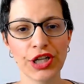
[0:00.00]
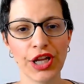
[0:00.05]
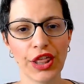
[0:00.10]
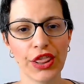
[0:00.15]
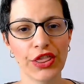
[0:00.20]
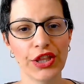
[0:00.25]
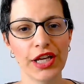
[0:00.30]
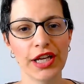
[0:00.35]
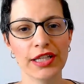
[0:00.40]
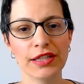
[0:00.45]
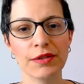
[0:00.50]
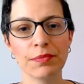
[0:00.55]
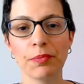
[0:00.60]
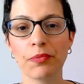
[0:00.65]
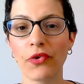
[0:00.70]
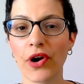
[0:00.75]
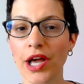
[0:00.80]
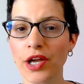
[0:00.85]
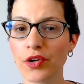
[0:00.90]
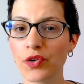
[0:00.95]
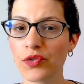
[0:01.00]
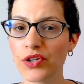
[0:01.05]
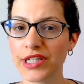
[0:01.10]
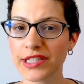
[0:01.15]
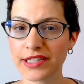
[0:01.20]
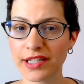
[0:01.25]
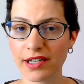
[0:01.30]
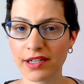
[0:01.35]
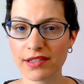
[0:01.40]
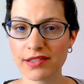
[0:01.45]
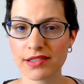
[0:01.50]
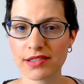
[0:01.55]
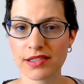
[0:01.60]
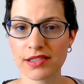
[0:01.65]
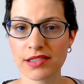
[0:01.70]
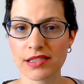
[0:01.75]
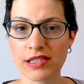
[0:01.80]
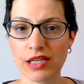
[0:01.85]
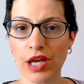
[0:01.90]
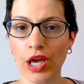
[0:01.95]
that
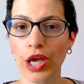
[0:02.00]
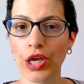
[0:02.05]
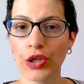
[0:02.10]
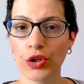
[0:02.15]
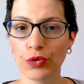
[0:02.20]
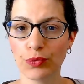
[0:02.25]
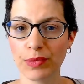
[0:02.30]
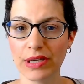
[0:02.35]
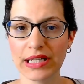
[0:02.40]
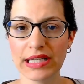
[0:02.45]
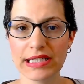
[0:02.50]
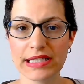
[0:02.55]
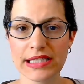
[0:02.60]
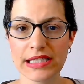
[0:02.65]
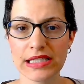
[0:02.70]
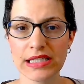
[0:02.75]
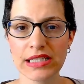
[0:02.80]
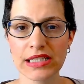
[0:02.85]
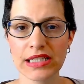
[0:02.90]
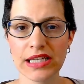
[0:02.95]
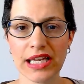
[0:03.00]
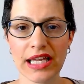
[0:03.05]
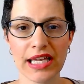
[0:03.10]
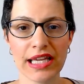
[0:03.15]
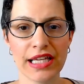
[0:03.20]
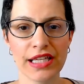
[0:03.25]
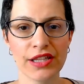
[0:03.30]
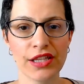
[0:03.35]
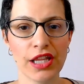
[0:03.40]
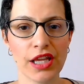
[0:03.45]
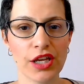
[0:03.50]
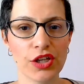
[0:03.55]
prioritizes humility and